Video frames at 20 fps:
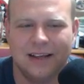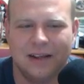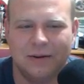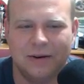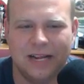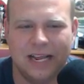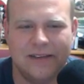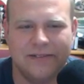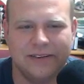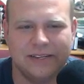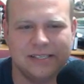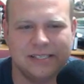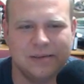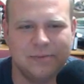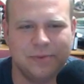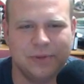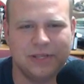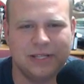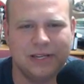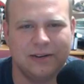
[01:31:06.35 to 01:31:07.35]
I'm not having
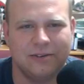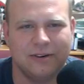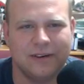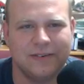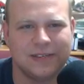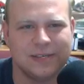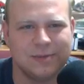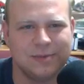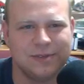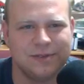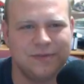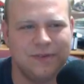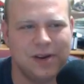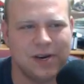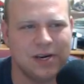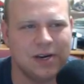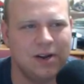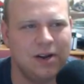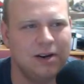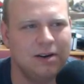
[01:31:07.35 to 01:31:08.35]
sympathy cravings. I'm just
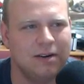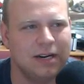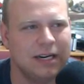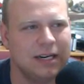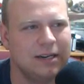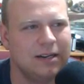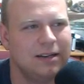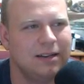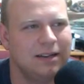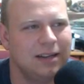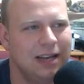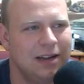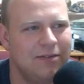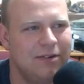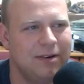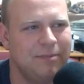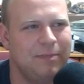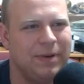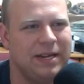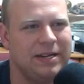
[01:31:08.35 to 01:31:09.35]
fucking hungry. I
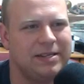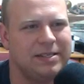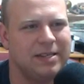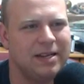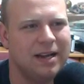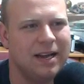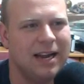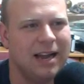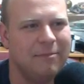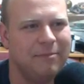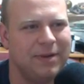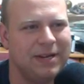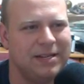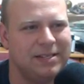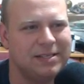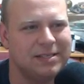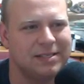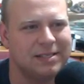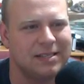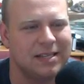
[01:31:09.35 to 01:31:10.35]
want a pizza. I got
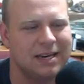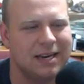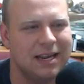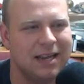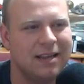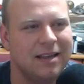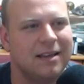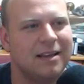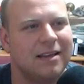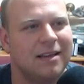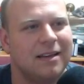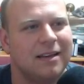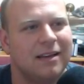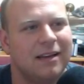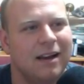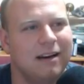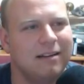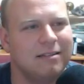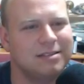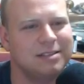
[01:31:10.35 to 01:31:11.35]
pizzas today.
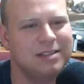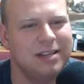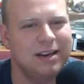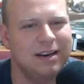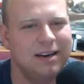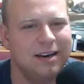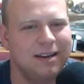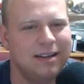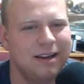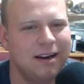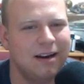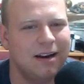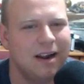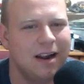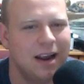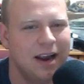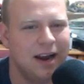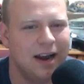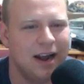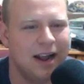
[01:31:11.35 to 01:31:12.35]
And they're sitting in there,
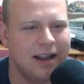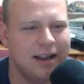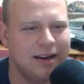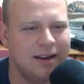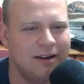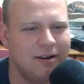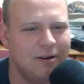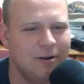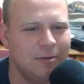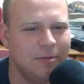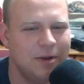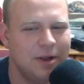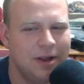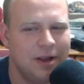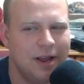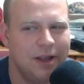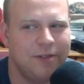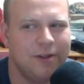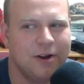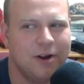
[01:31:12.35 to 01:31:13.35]
and I can hear them.
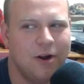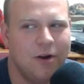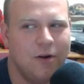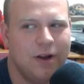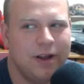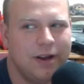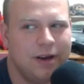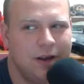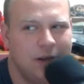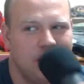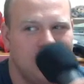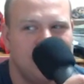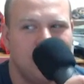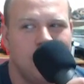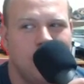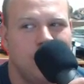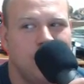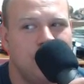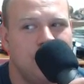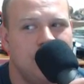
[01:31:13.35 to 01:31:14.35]
And they're going,
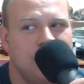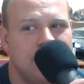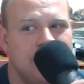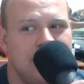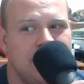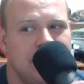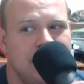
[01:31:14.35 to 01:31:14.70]
Wookie.